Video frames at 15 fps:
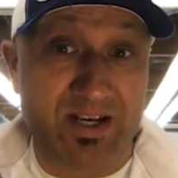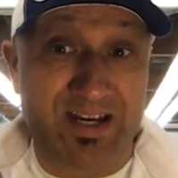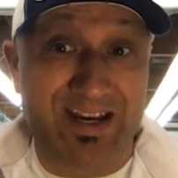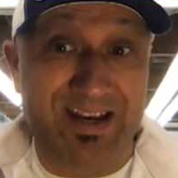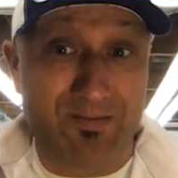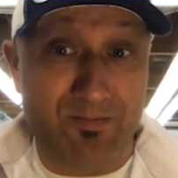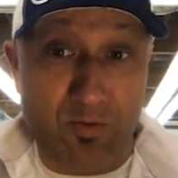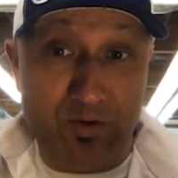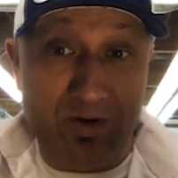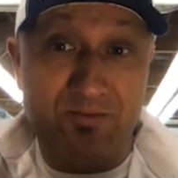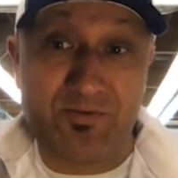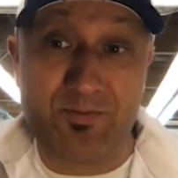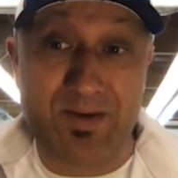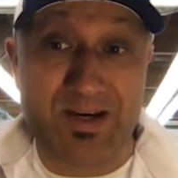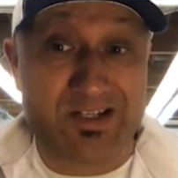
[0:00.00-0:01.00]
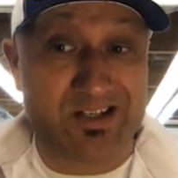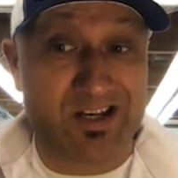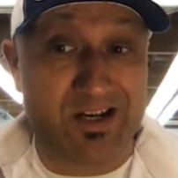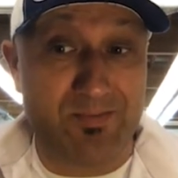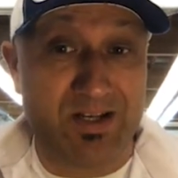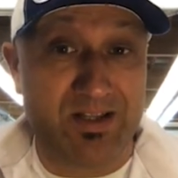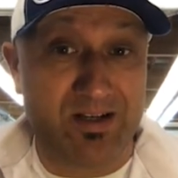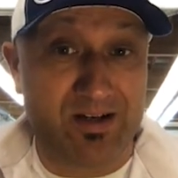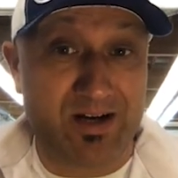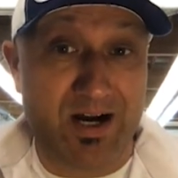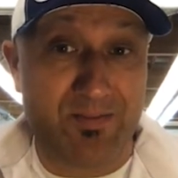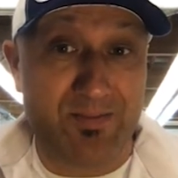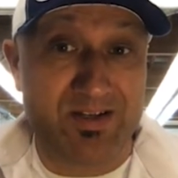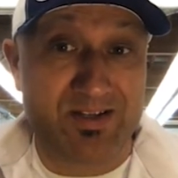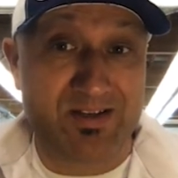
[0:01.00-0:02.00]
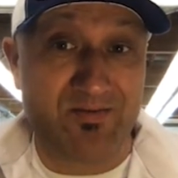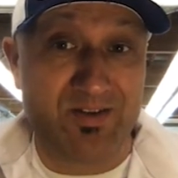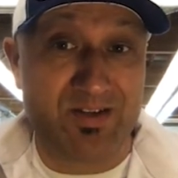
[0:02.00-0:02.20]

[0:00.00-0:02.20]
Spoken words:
Again, more information is going to be in the comments of